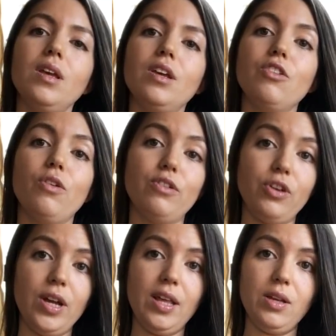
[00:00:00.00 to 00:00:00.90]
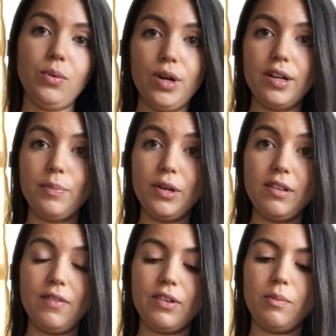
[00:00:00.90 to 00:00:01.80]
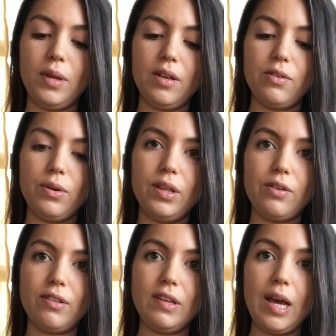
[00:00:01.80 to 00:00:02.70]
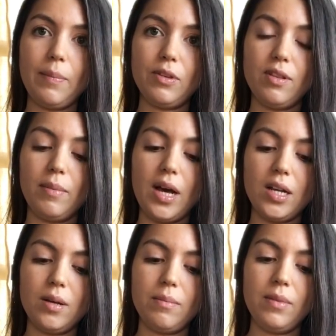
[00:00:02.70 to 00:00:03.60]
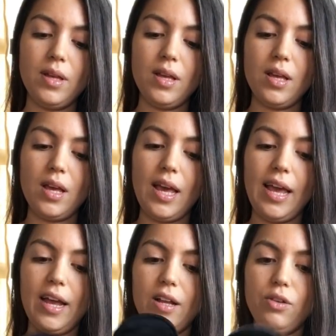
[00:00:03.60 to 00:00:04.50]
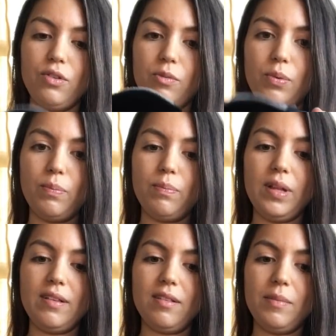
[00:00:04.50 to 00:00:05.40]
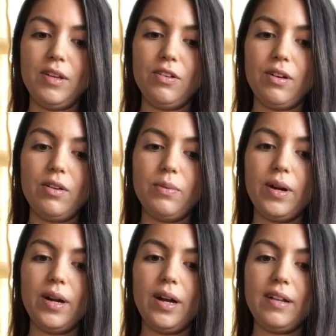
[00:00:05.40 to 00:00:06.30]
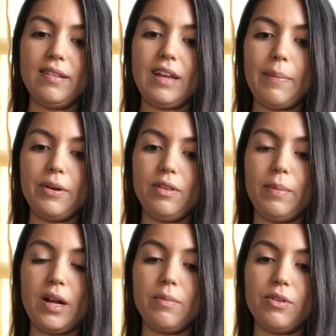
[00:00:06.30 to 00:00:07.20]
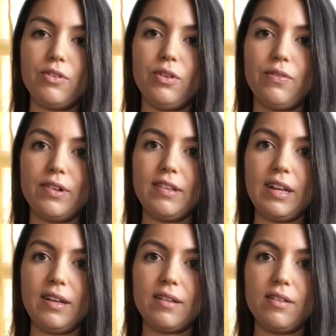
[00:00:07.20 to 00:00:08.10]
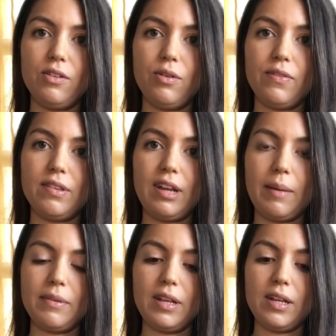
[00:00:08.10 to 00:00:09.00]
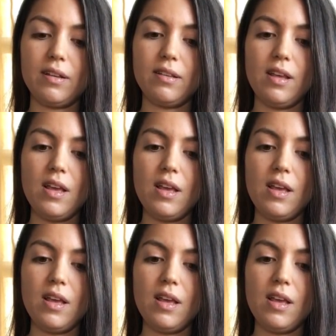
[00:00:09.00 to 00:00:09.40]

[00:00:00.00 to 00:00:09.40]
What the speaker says: So I'll show you how they work. It's pretty self-explanatory. There's snaps on the bottom, and you just place them into your underwear and snap it on the bottom. There's 2 different snap settings.